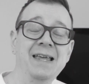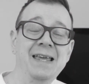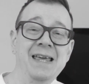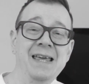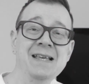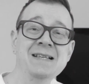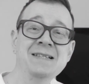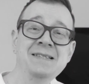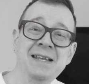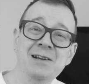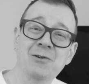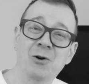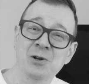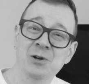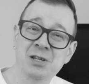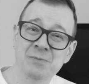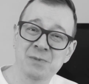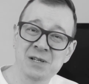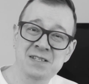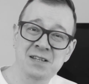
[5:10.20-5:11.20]
is the
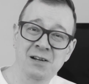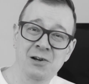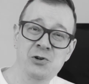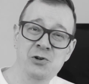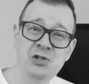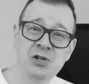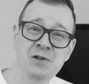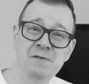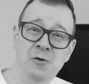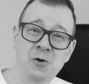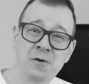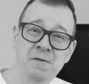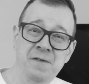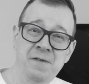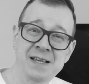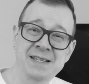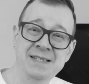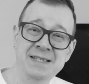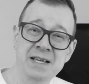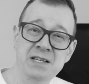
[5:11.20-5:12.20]
ultimate solution for
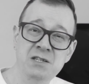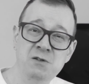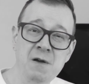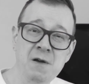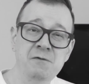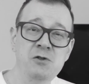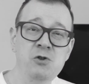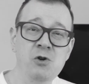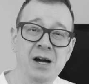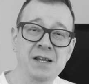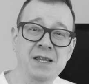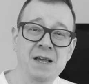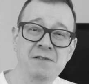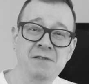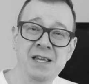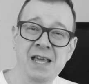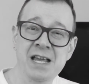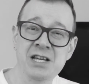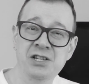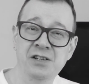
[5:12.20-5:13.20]
fixing SwiftUI
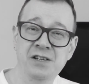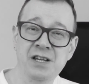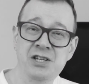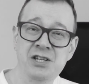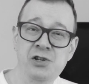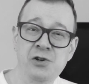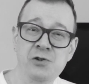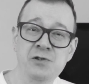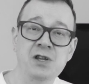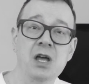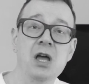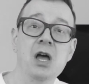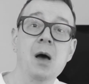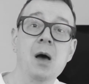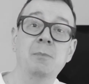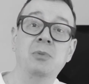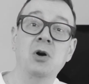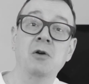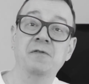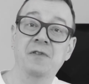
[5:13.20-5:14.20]
navigation issues,
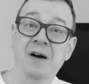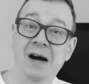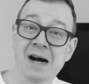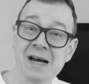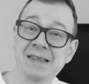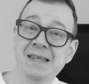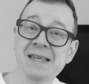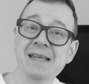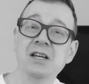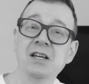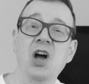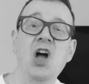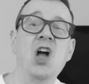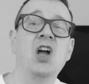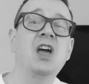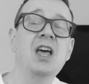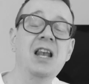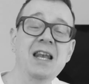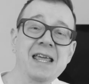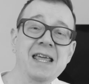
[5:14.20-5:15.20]
providing a
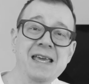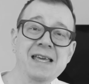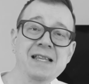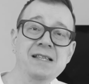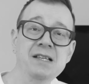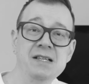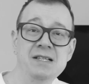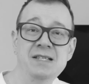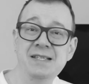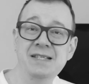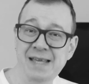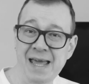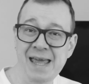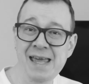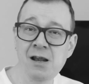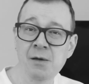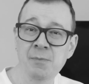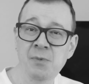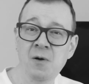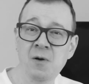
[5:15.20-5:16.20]
clean,
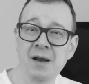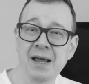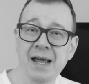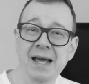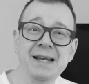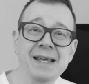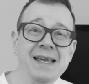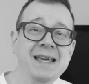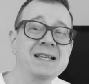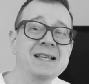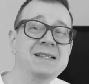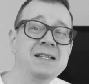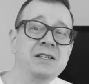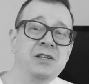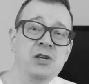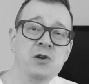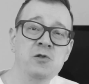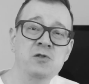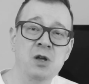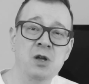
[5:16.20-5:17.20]
scalable, and
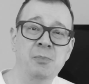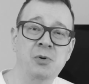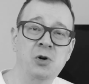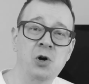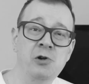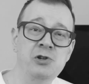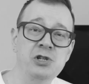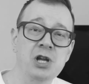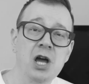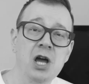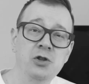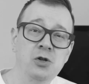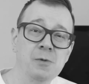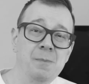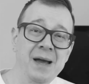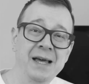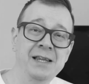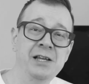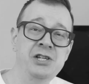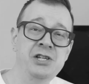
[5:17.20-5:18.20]
easy-to-use approach to
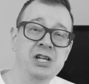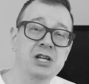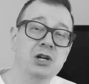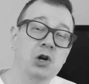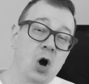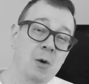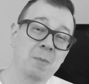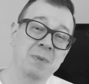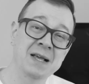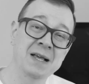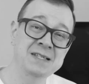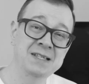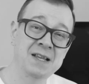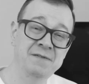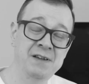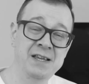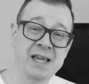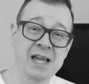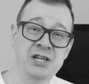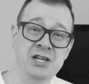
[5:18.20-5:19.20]
managing complex
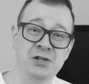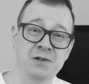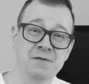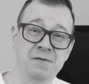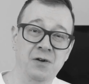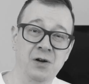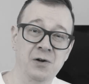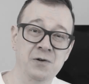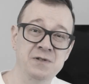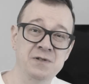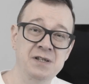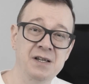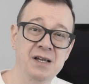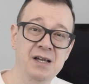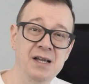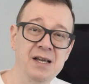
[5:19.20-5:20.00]
navigation flows.